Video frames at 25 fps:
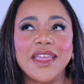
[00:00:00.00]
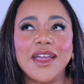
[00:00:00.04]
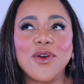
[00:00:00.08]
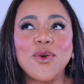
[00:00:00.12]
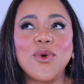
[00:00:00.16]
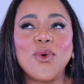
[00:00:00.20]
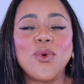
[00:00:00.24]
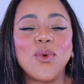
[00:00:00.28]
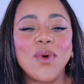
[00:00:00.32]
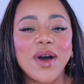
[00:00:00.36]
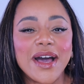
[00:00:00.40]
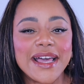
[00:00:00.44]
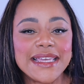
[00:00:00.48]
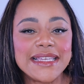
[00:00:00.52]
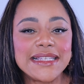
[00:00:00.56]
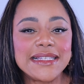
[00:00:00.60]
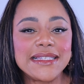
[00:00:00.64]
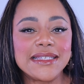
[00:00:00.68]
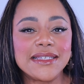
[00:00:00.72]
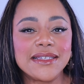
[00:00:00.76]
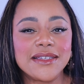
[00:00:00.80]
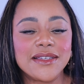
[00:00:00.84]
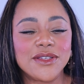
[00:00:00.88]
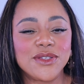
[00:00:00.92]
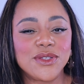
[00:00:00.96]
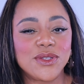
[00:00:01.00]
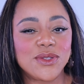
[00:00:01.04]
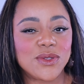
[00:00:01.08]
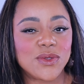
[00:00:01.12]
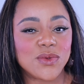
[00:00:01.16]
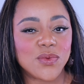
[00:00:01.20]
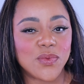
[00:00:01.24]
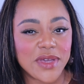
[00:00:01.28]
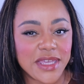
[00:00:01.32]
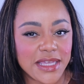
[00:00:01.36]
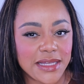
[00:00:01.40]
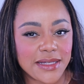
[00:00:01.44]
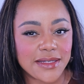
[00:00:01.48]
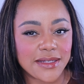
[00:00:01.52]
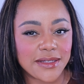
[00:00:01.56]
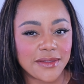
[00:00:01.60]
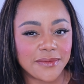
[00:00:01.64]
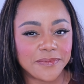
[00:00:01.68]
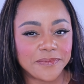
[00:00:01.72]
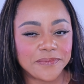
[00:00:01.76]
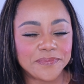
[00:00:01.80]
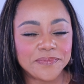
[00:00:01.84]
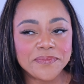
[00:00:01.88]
quite sweet.